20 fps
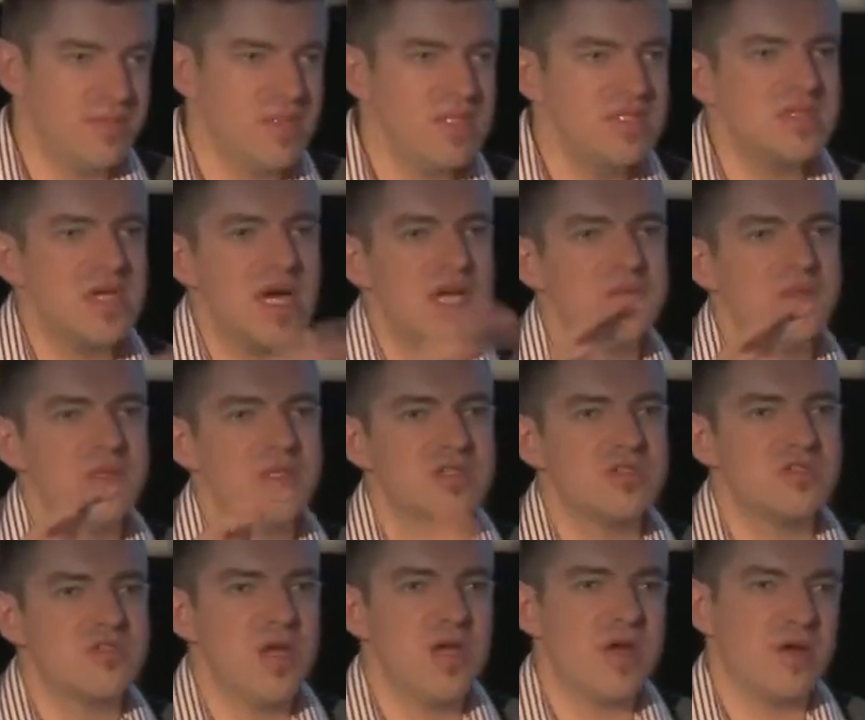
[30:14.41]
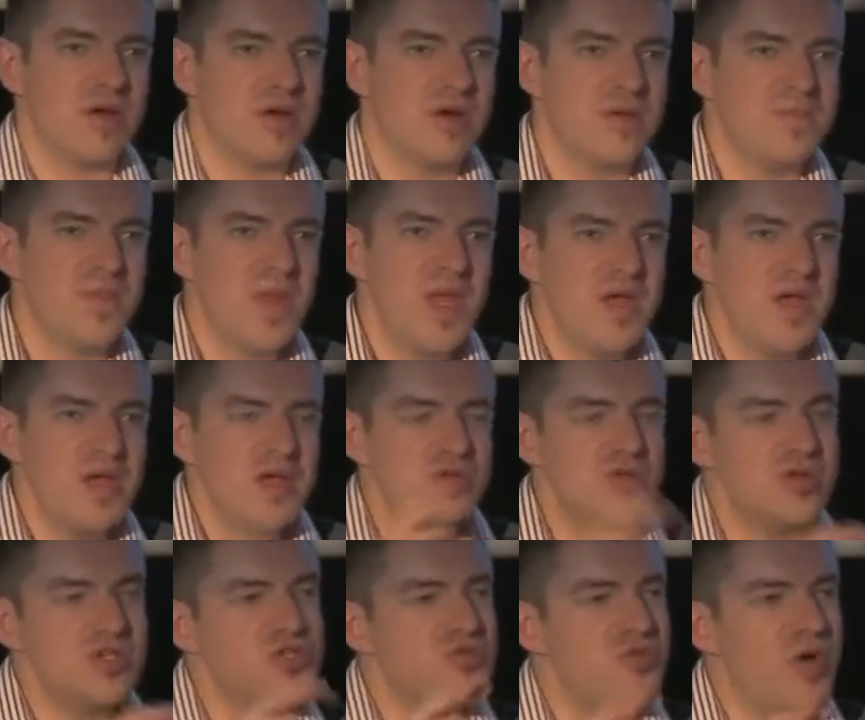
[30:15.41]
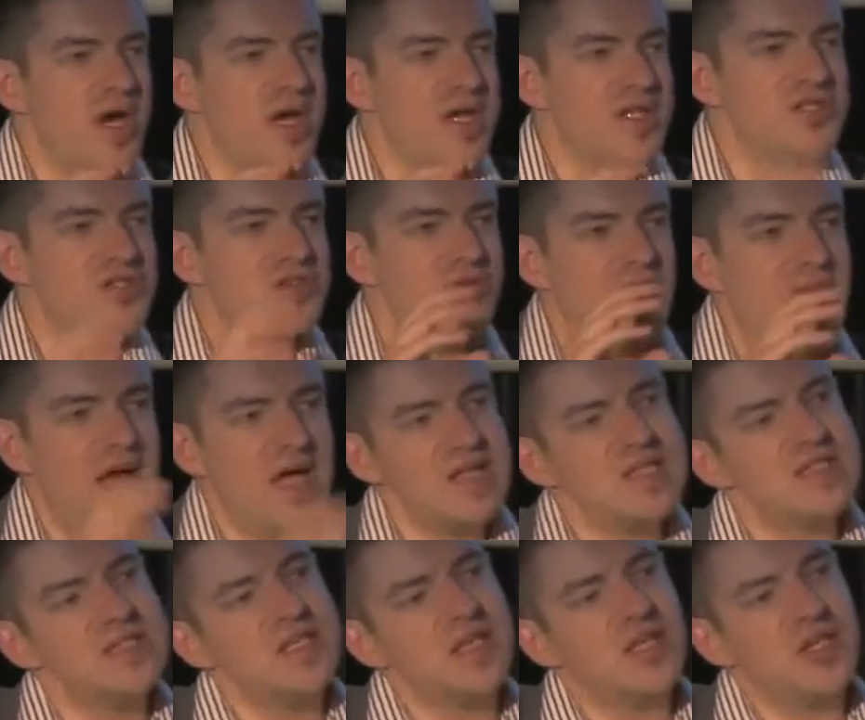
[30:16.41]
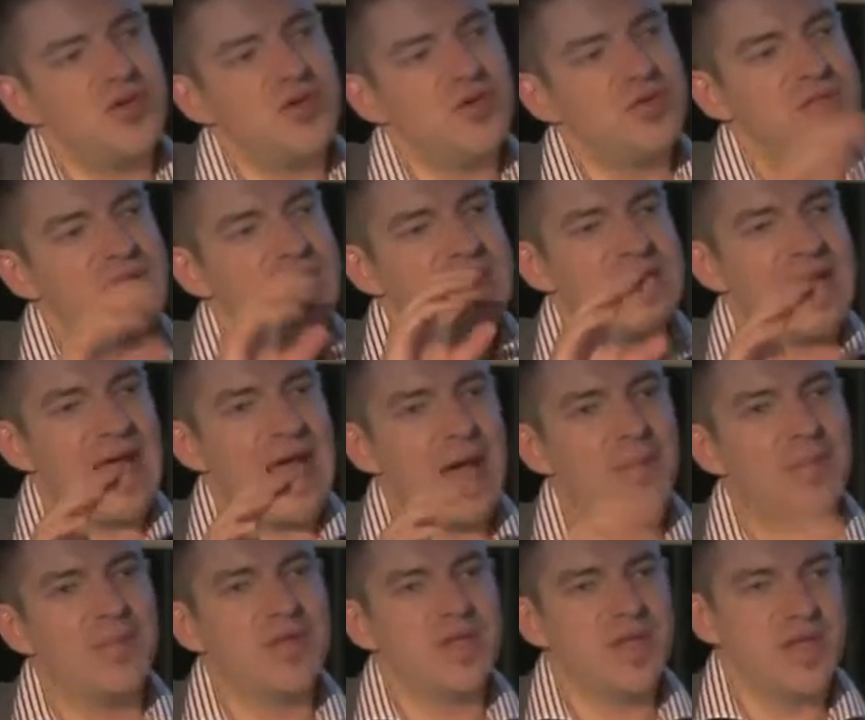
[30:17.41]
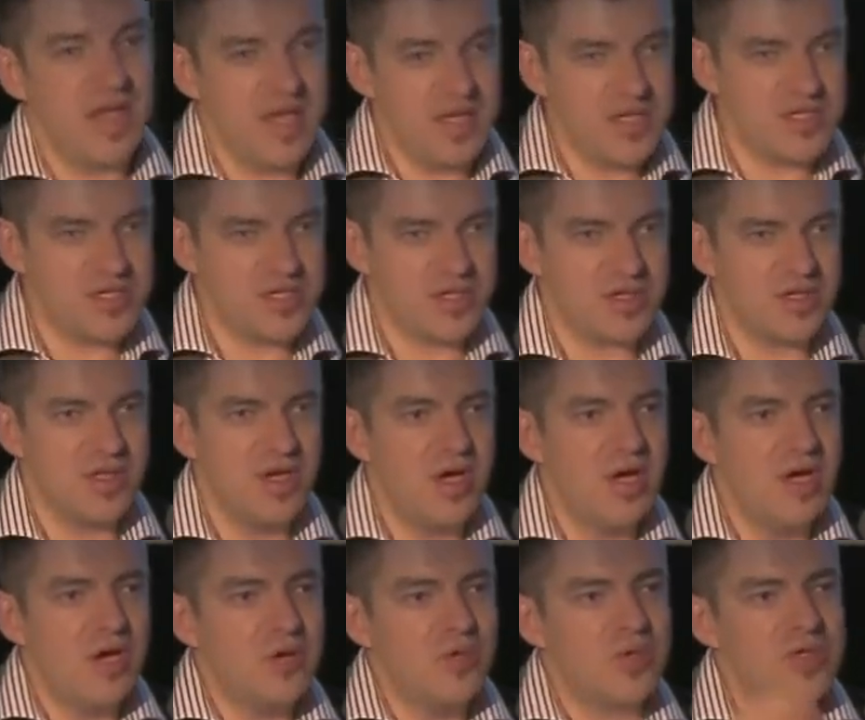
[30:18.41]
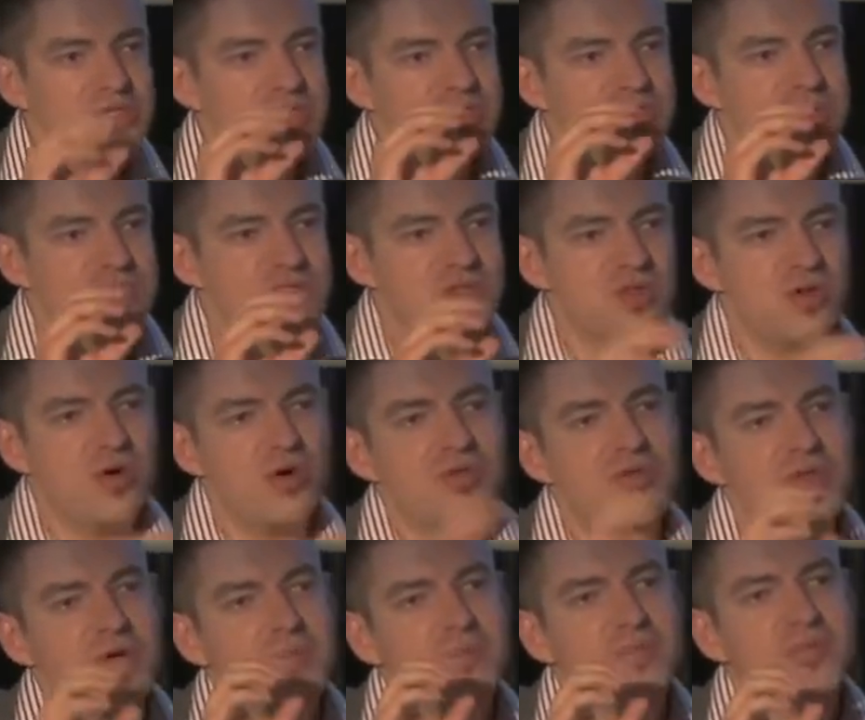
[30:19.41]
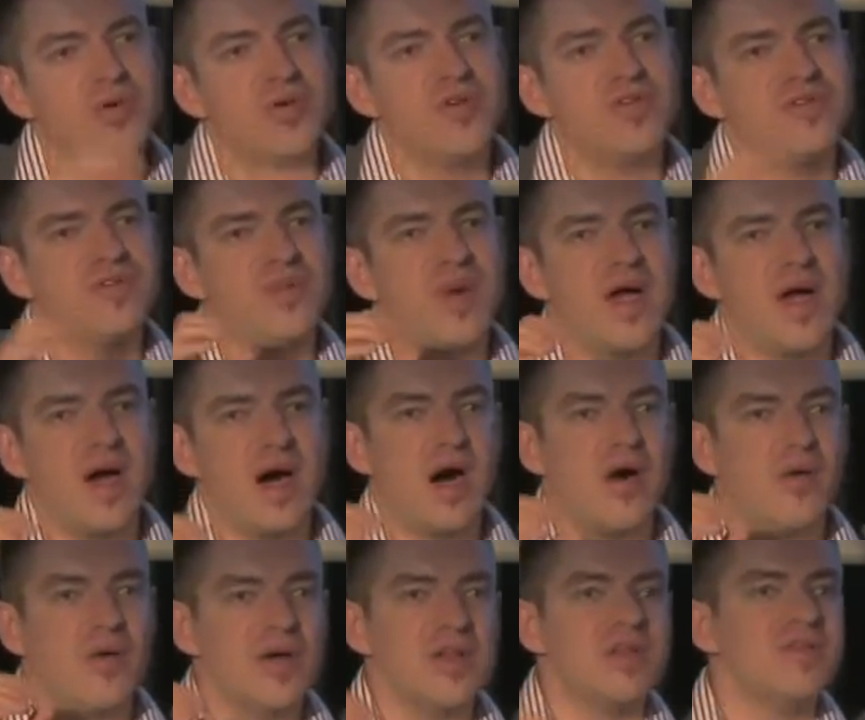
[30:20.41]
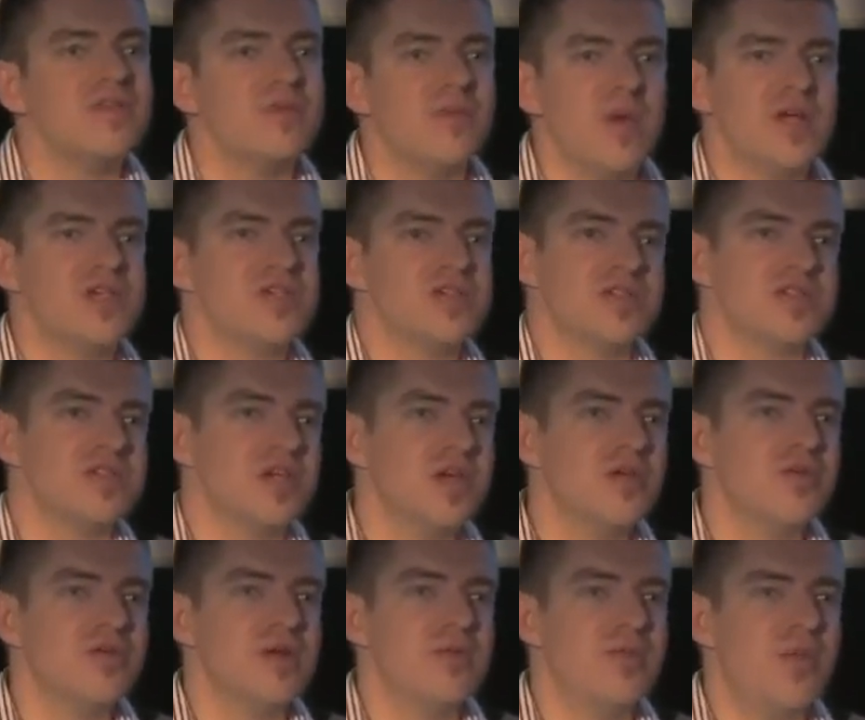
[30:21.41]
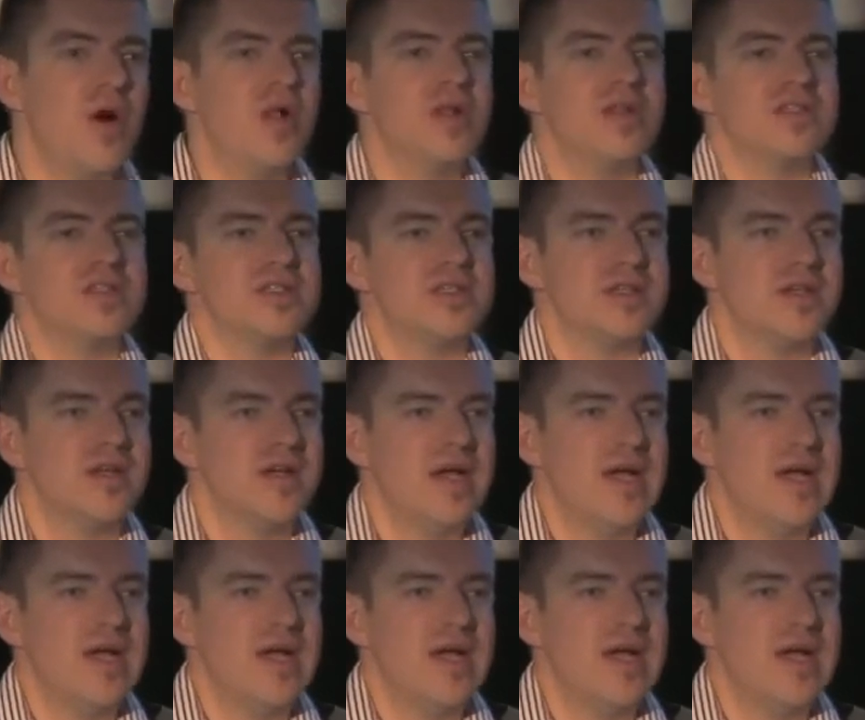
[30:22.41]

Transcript: Mr. Administrator, you're trying to execute an application which is not approved by our information security policy.